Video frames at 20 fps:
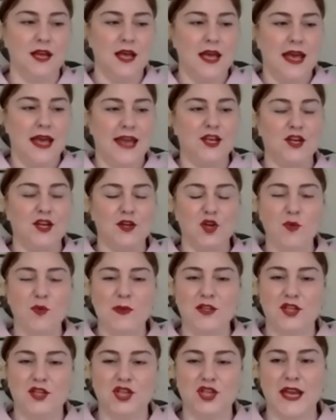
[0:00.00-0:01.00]
And you can
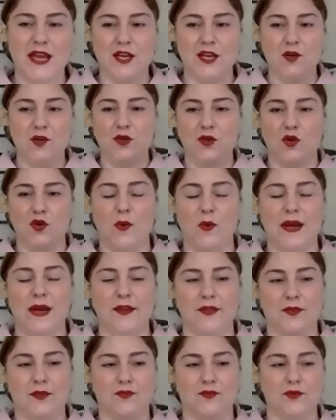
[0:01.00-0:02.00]
almost channel your way
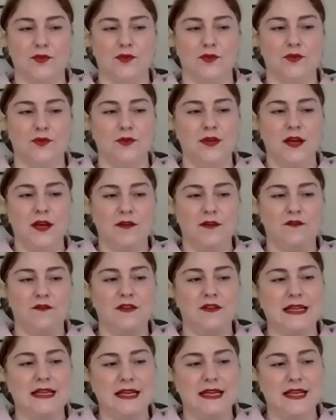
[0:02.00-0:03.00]
through
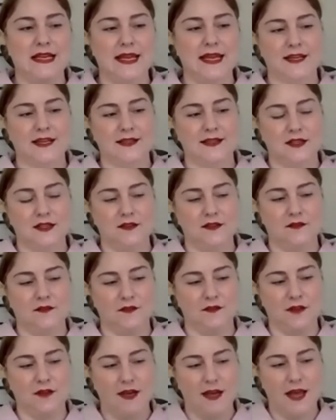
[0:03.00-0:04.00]
feeling negative
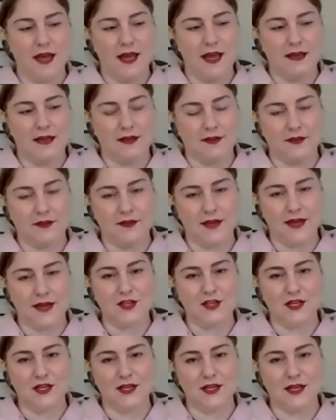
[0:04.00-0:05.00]
and
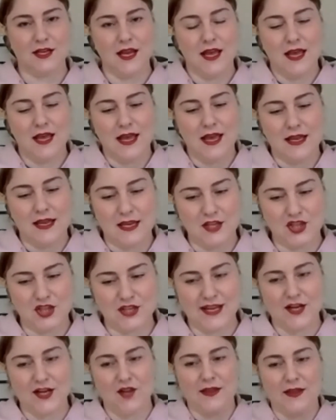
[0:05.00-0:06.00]
lethargic and
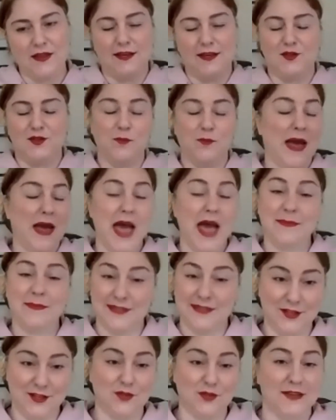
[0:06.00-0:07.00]
channel that into perhaps
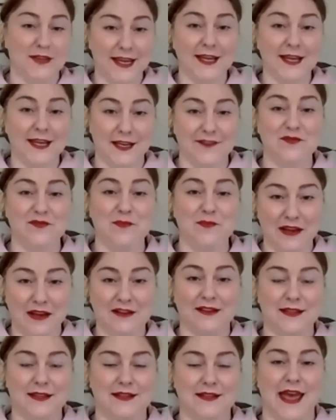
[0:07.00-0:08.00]
still negative, but at
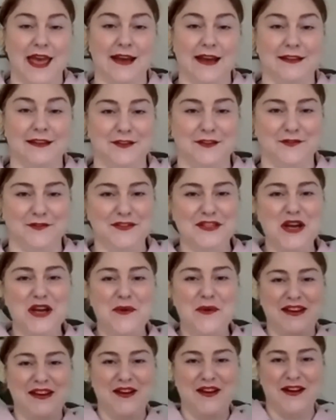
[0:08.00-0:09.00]
least active. So
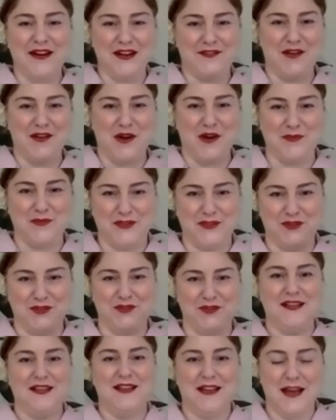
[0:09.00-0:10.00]
it kind of helps you
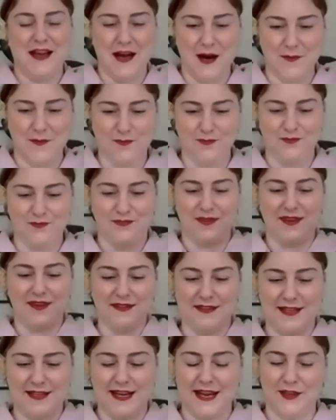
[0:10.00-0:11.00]
to
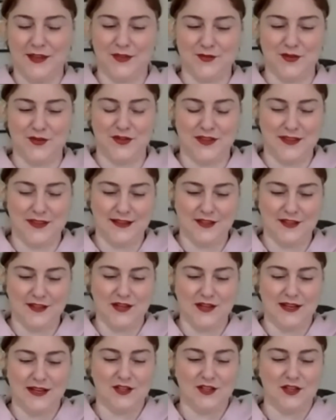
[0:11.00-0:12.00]
get through the things that you
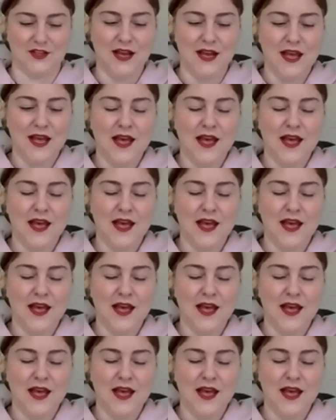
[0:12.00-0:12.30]
need to.